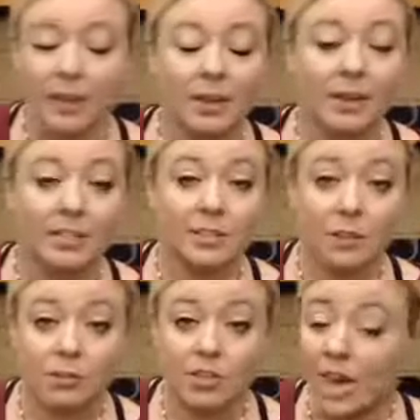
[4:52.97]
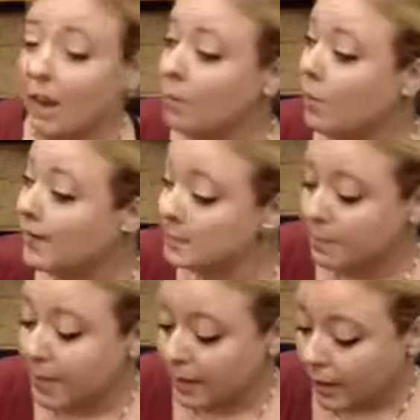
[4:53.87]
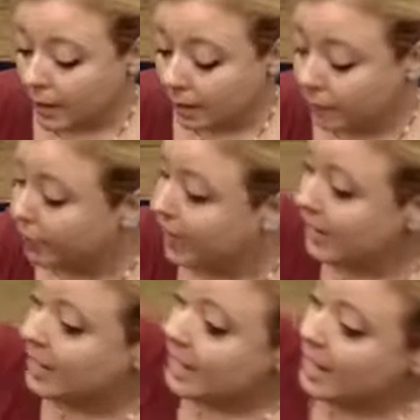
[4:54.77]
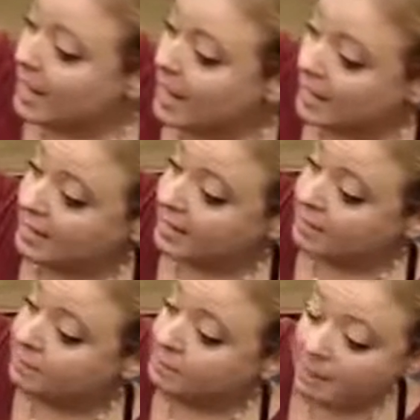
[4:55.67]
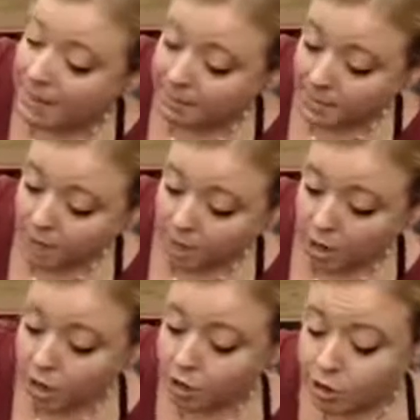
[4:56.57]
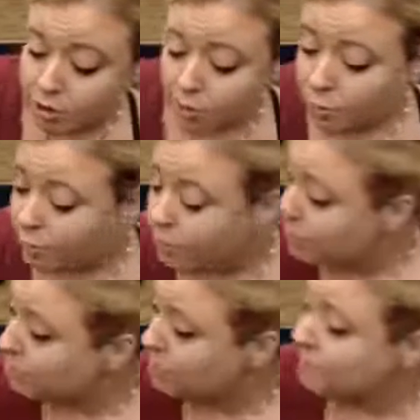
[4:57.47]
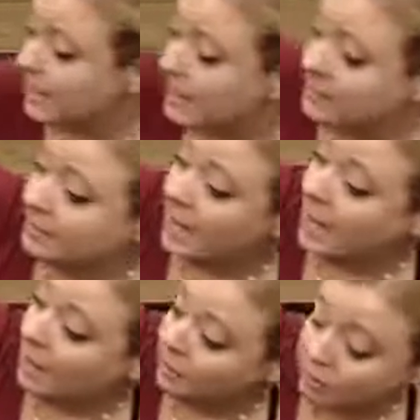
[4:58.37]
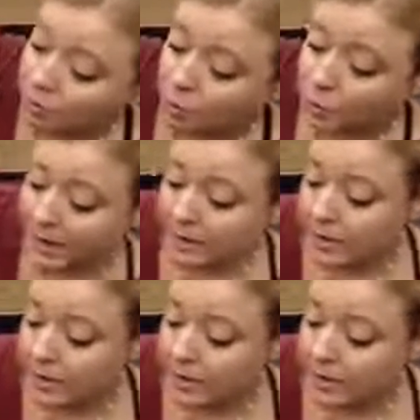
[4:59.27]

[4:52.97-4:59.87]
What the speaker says: So Jack went to bed hungry, and his mom threw the beans out the window.